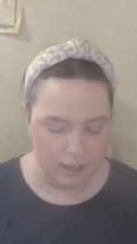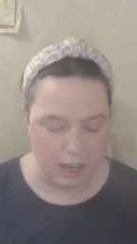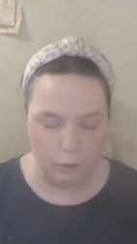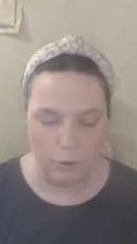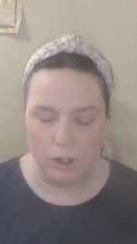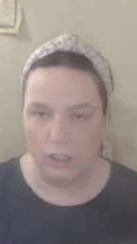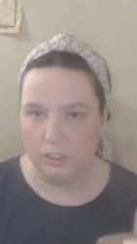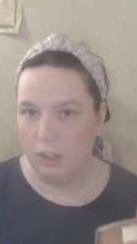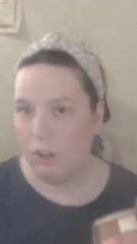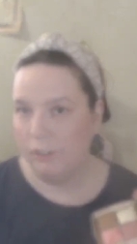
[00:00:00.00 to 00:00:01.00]
Now all in
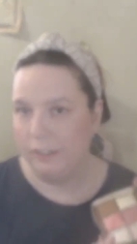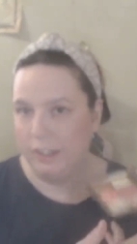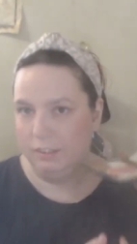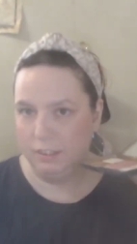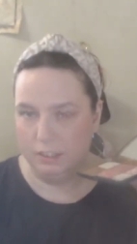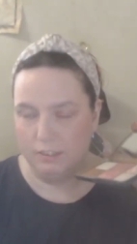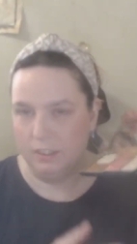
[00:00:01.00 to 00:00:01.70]
the holiday sets